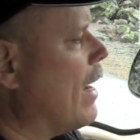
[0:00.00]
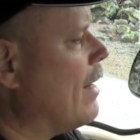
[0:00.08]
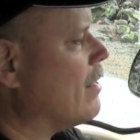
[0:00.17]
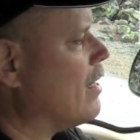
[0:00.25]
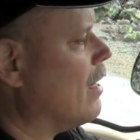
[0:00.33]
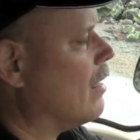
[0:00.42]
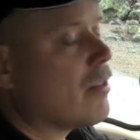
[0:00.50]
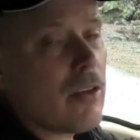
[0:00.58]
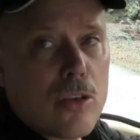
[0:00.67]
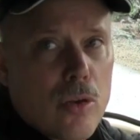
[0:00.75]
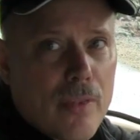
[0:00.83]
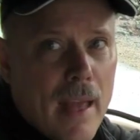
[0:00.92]
18th,
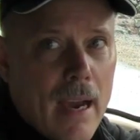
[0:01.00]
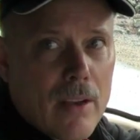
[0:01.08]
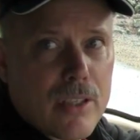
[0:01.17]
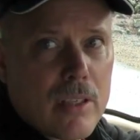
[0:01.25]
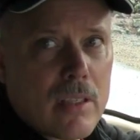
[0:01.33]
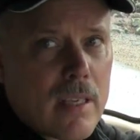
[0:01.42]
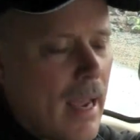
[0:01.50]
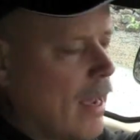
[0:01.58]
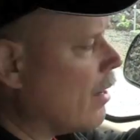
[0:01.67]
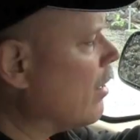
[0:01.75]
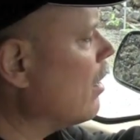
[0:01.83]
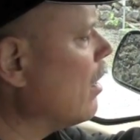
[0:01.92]

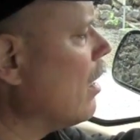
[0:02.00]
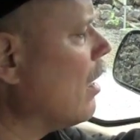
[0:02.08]
2010.